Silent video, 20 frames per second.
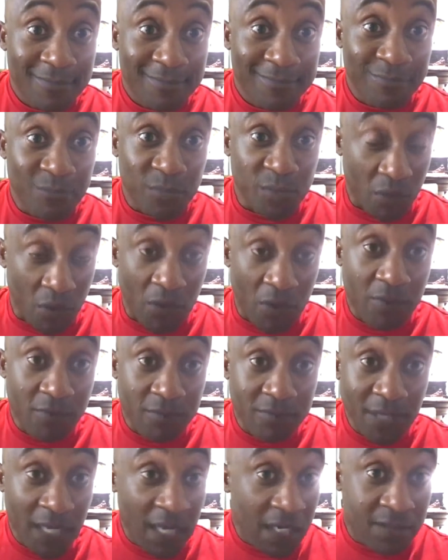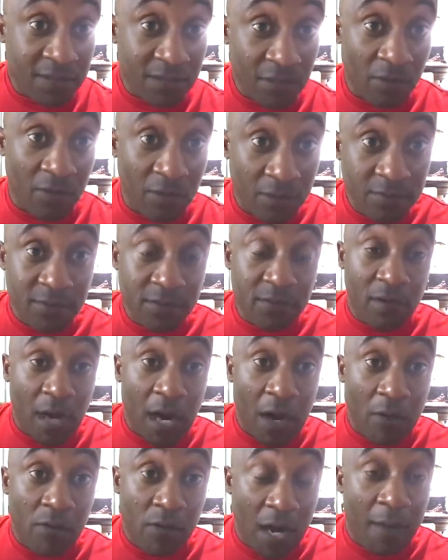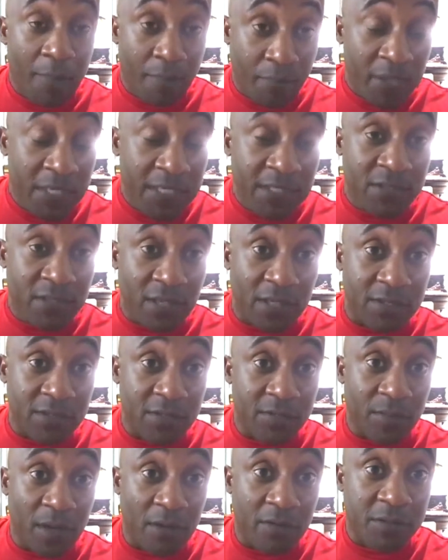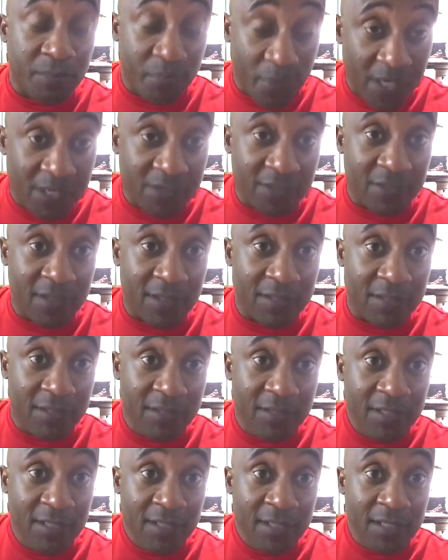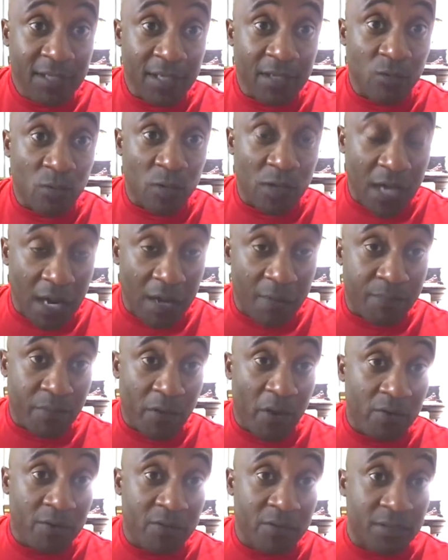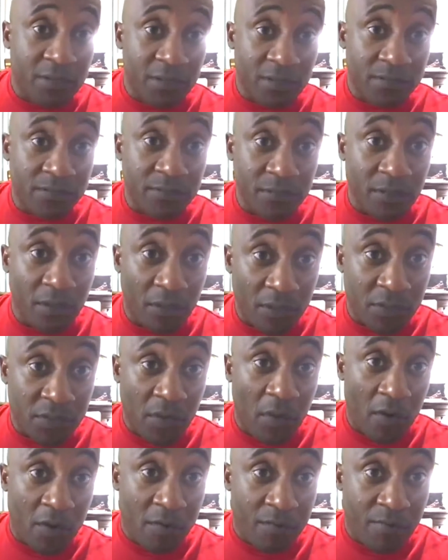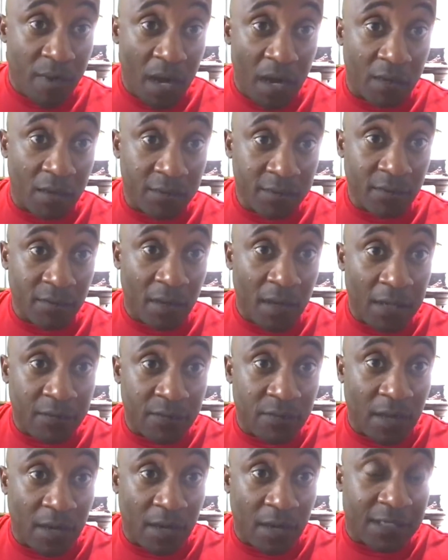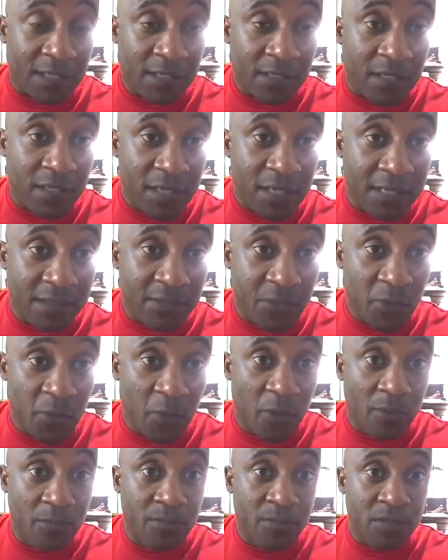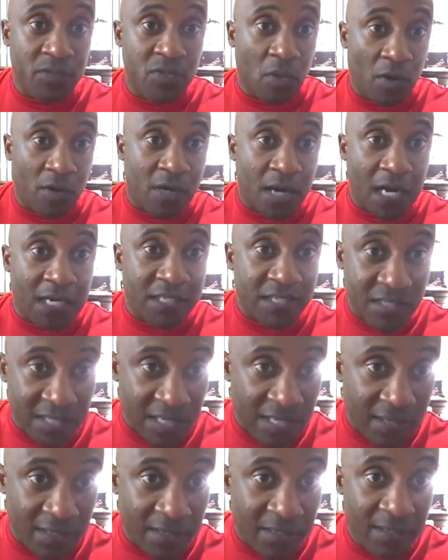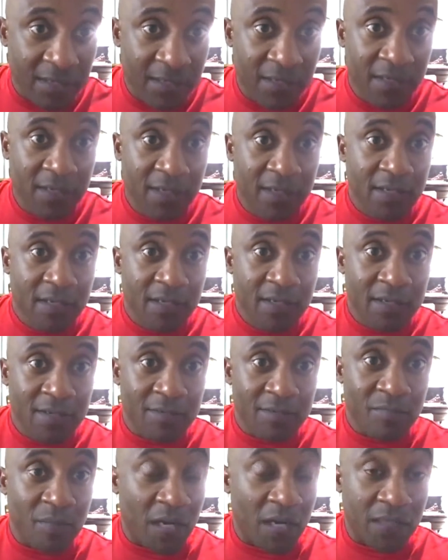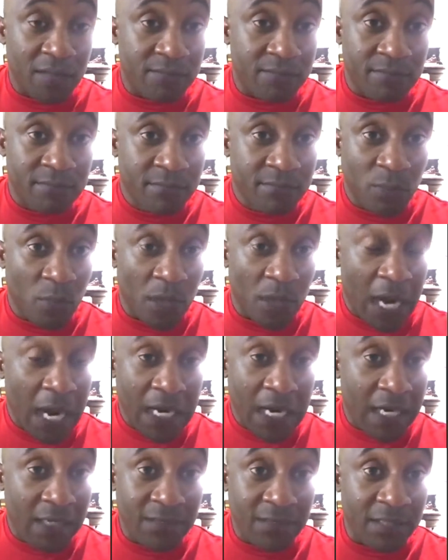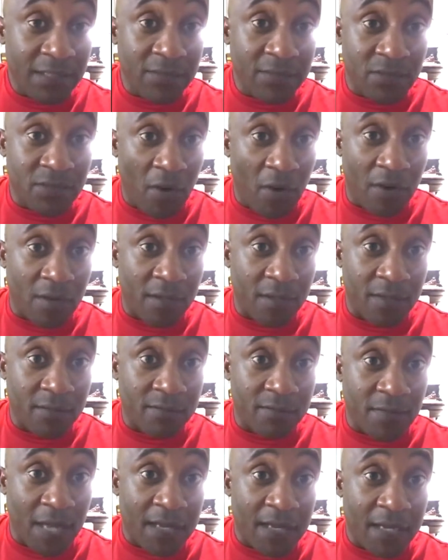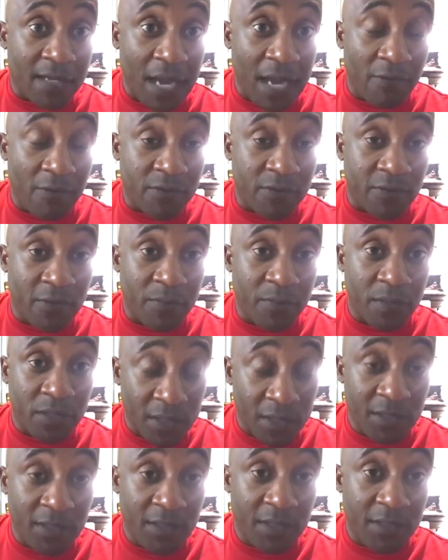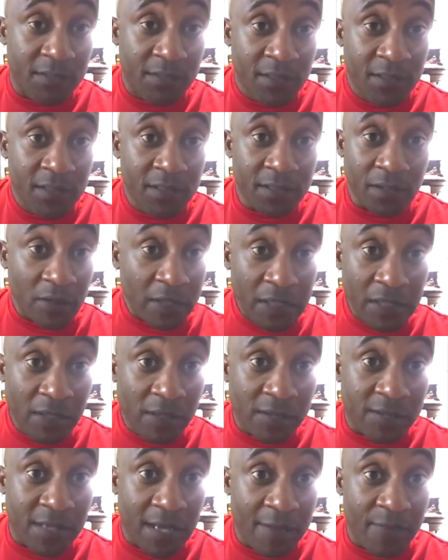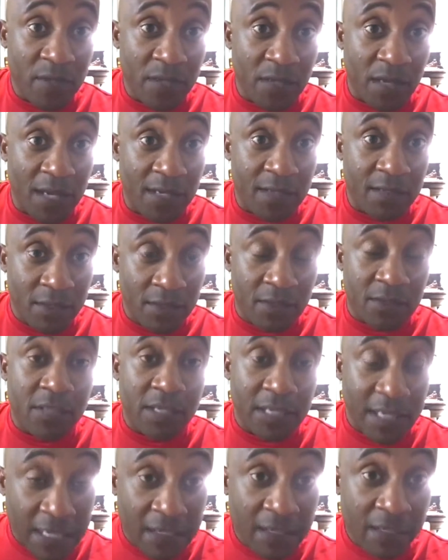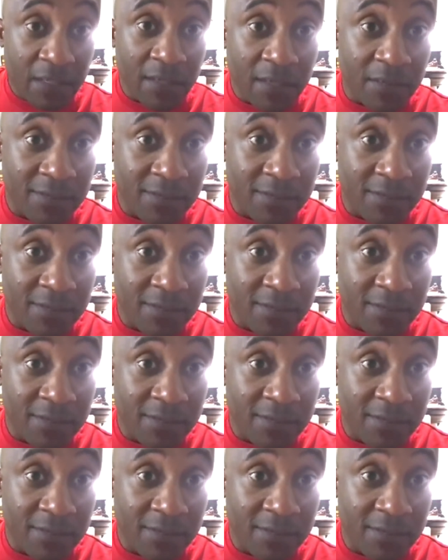So I prejudged him. I was prejudiced. And when I approached him, to talk about, I thought I could connect to him and talk kind of city. But when I got done talking like I was from the hood, he looked at me like, you're an idiot.